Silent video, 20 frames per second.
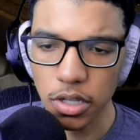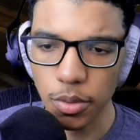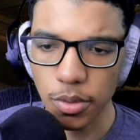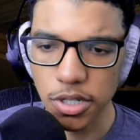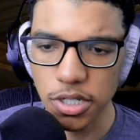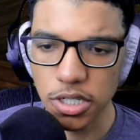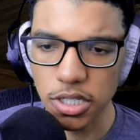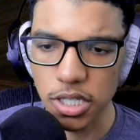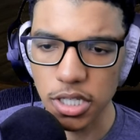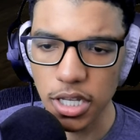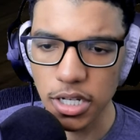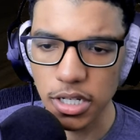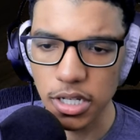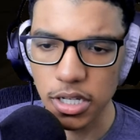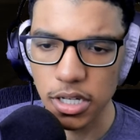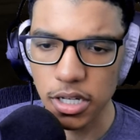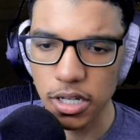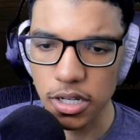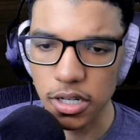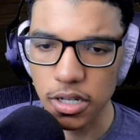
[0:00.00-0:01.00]
Yeah, we just hit
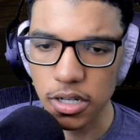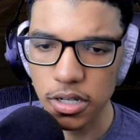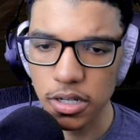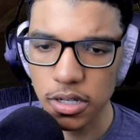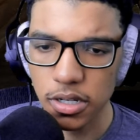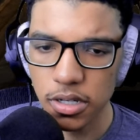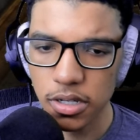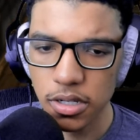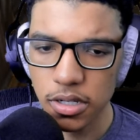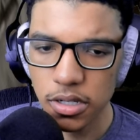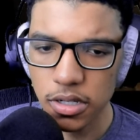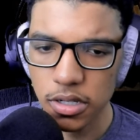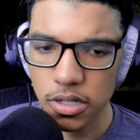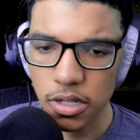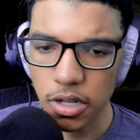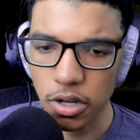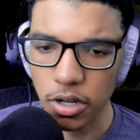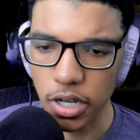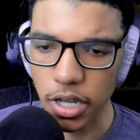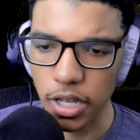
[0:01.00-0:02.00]
the...
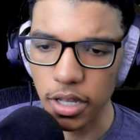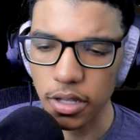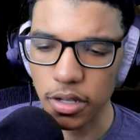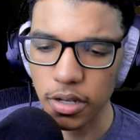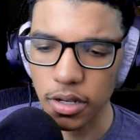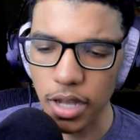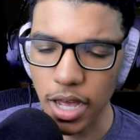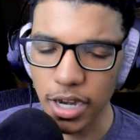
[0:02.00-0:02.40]
Okay,